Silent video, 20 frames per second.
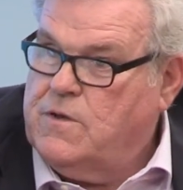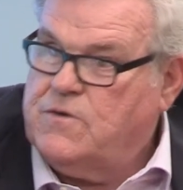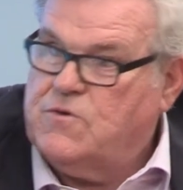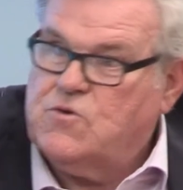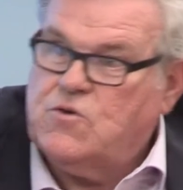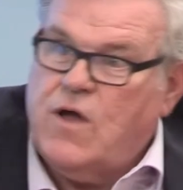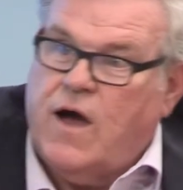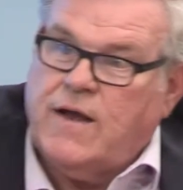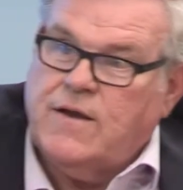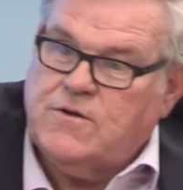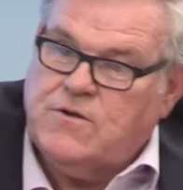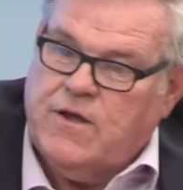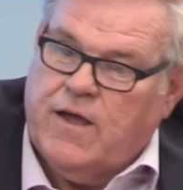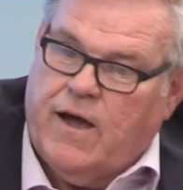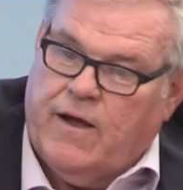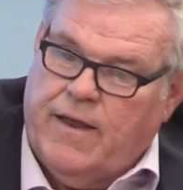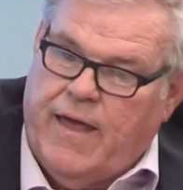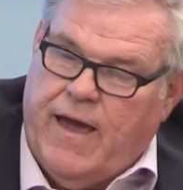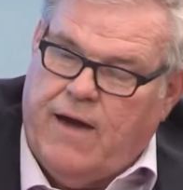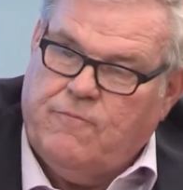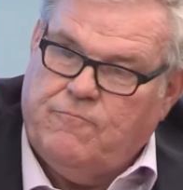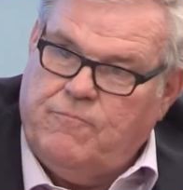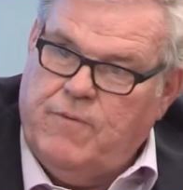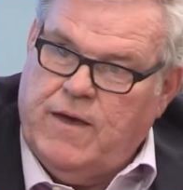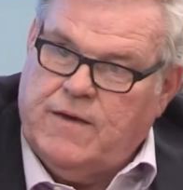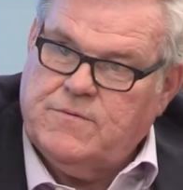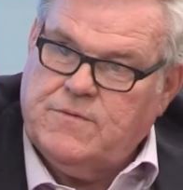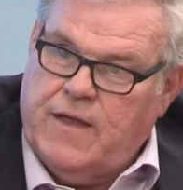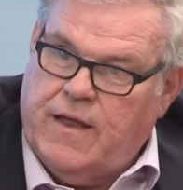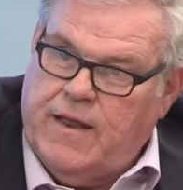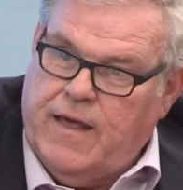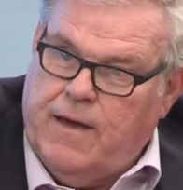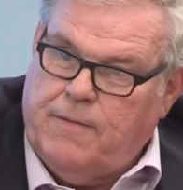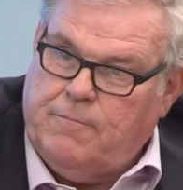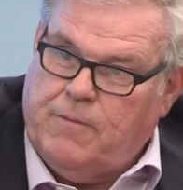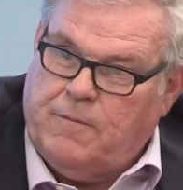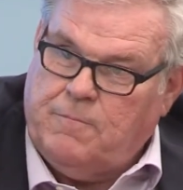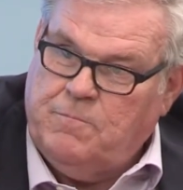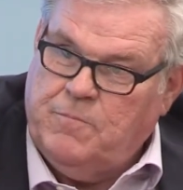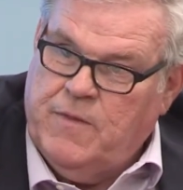It was astonishing on how fast that
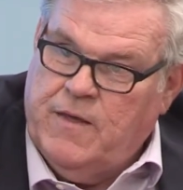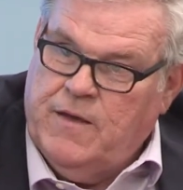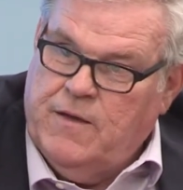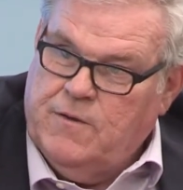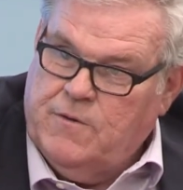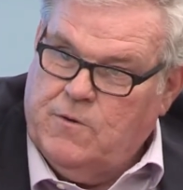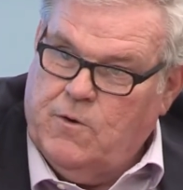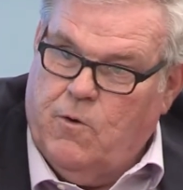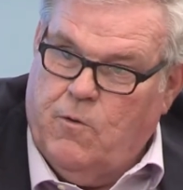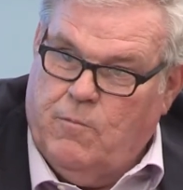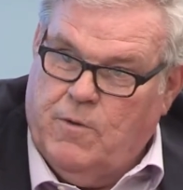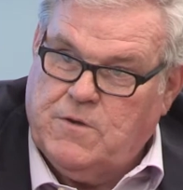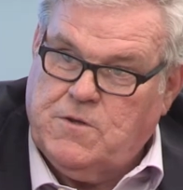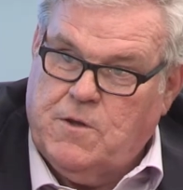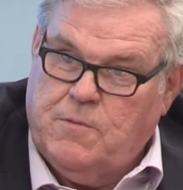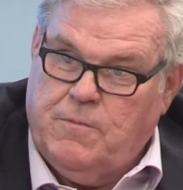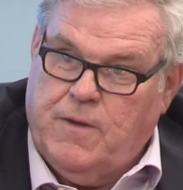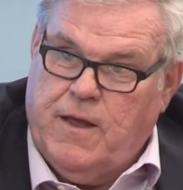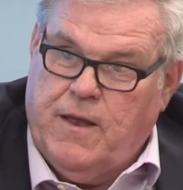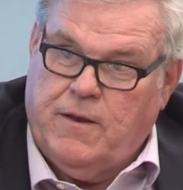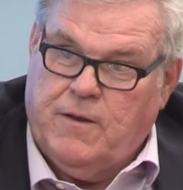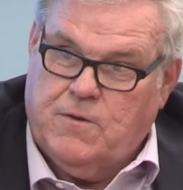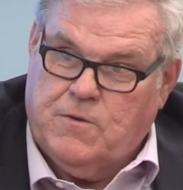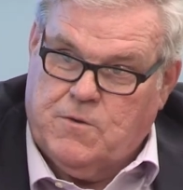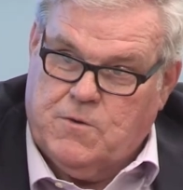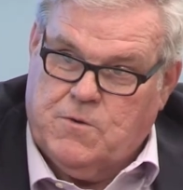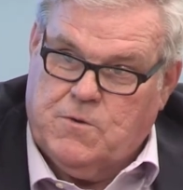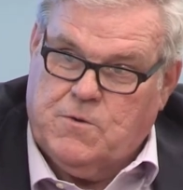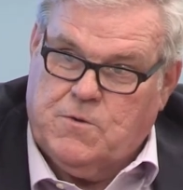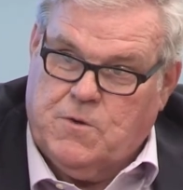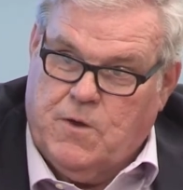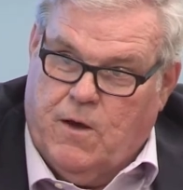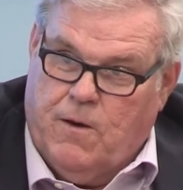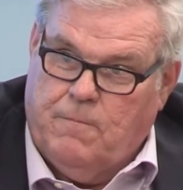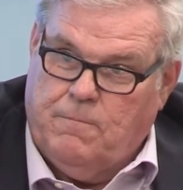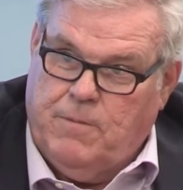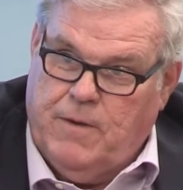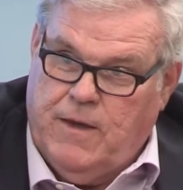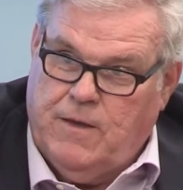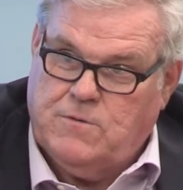happened. So it must have been
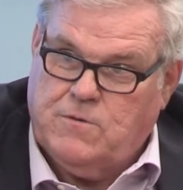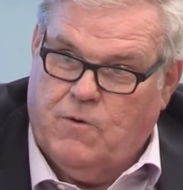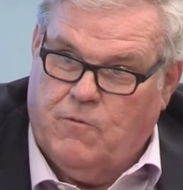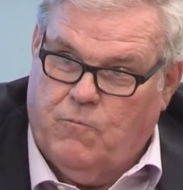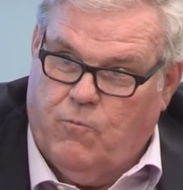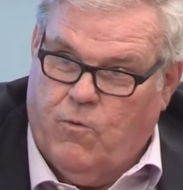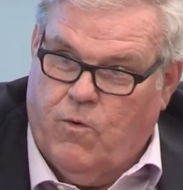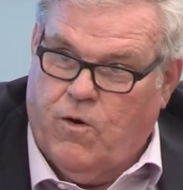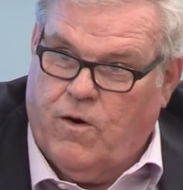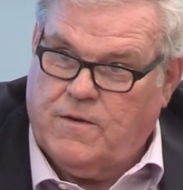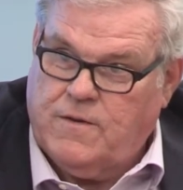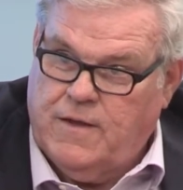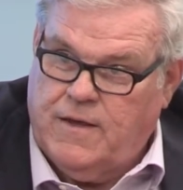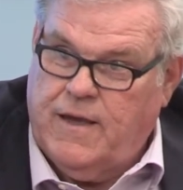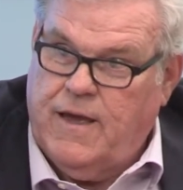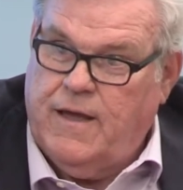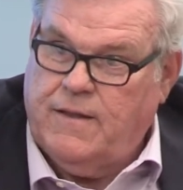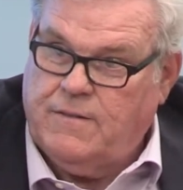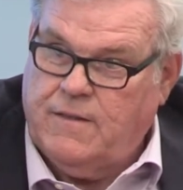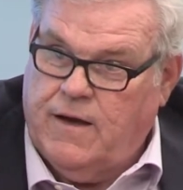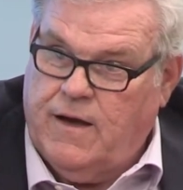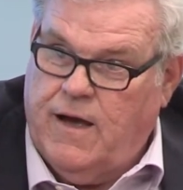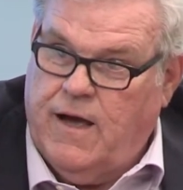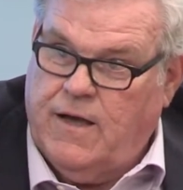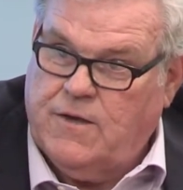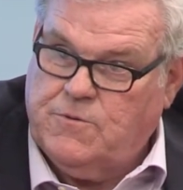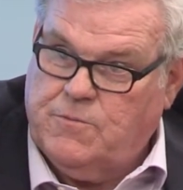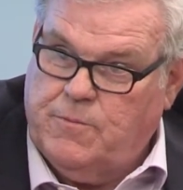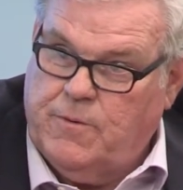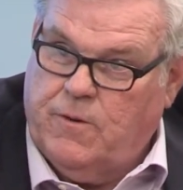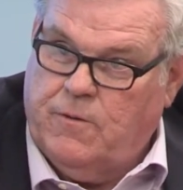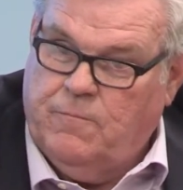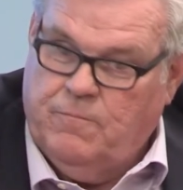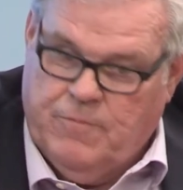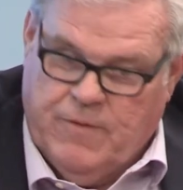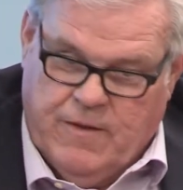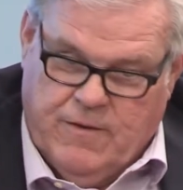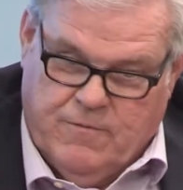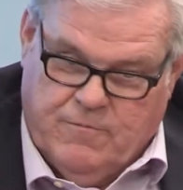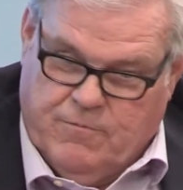some piece of work to get the hospital
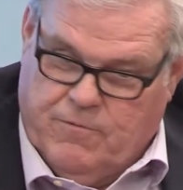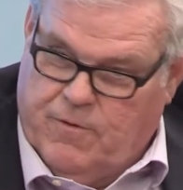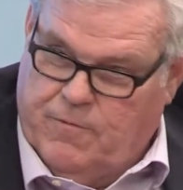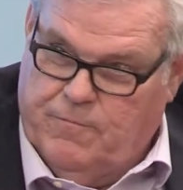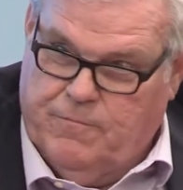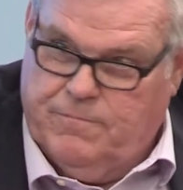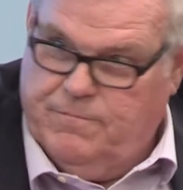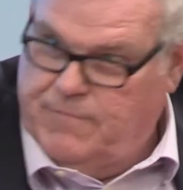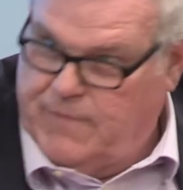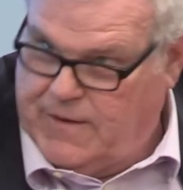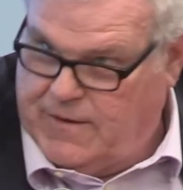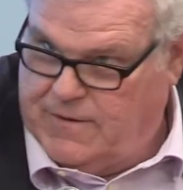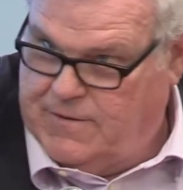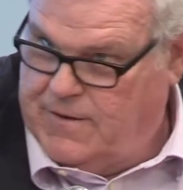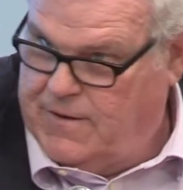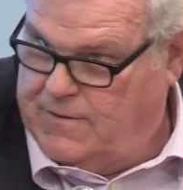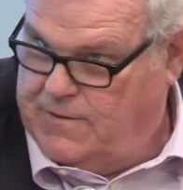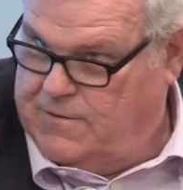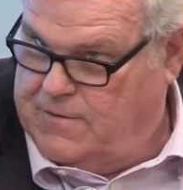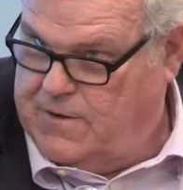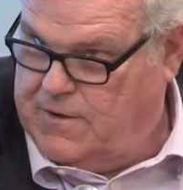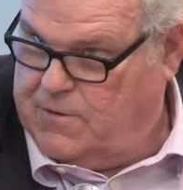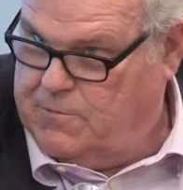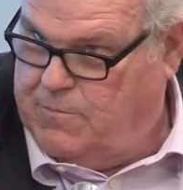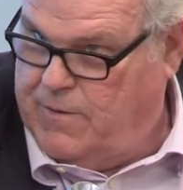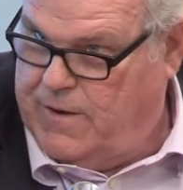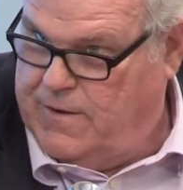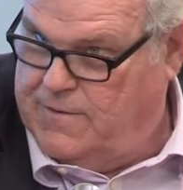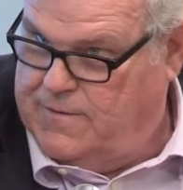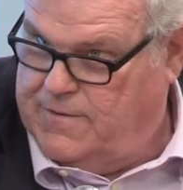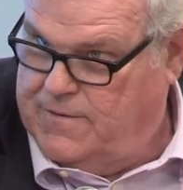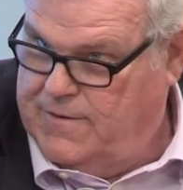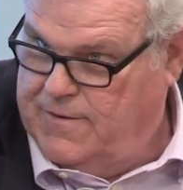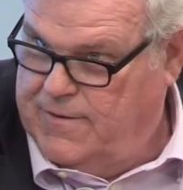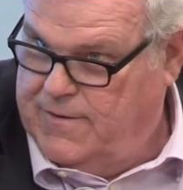from, like you said, the 6 beds,